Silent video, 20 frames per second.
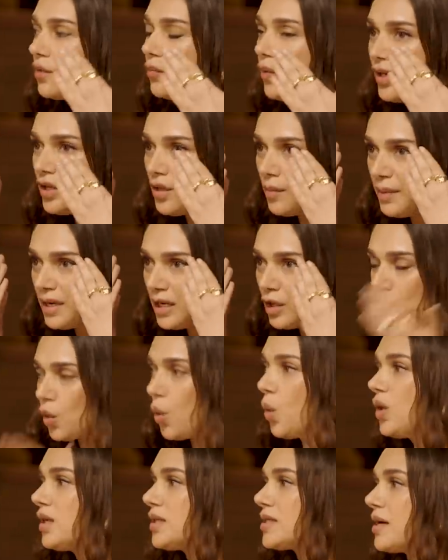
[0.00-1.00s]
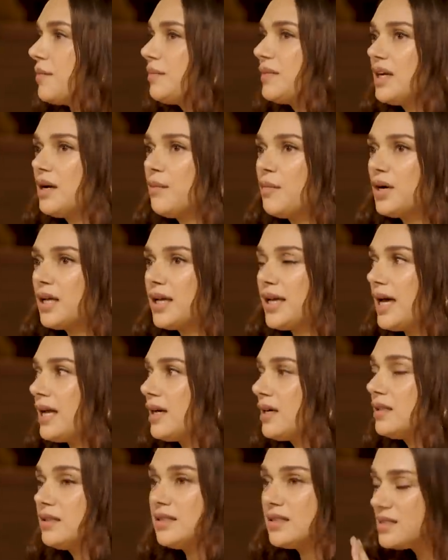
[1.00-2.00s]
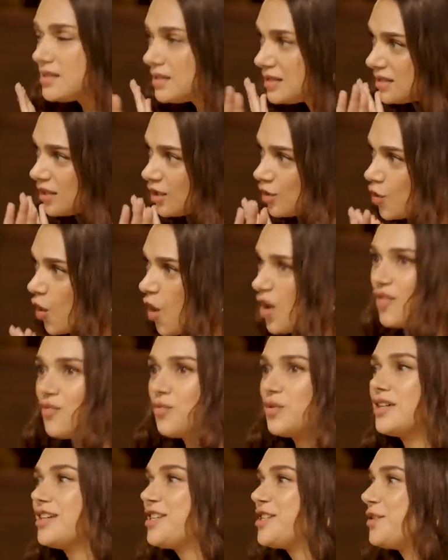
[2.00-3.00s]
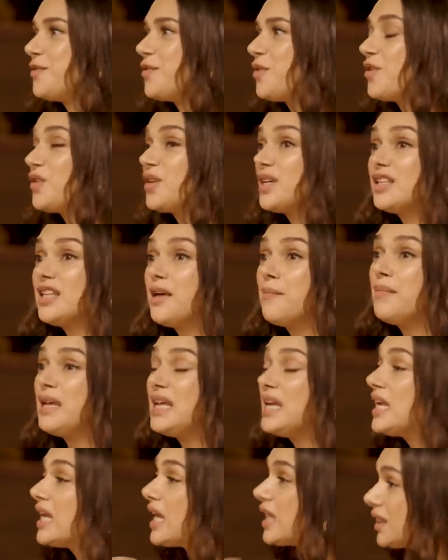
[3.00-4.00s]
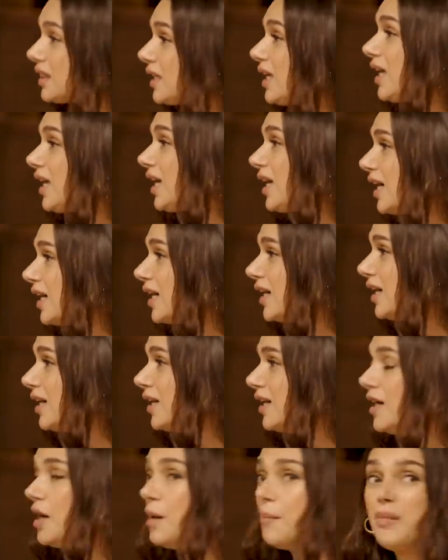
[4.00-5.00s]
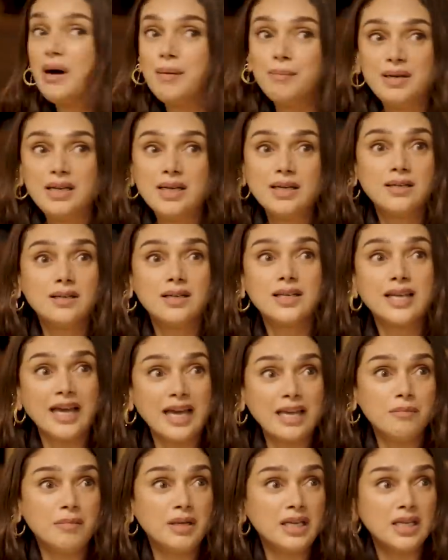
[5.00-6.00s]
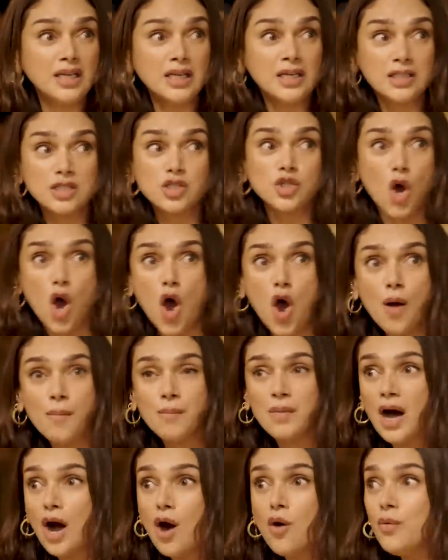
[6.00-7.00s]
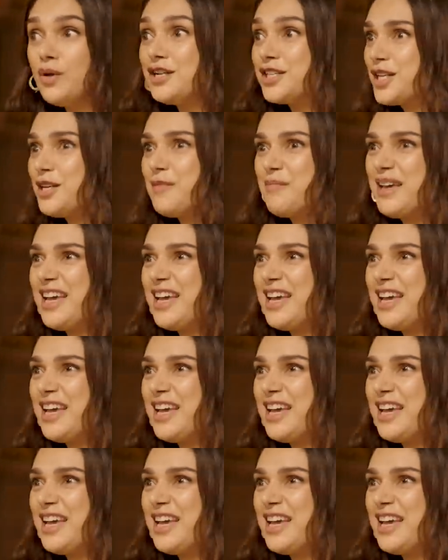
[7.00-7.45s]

When you're being told something about a character, these are not words you want to hear. Yeah. They mean nothing. Yeah. Bubbly girl can be in a storm. How will she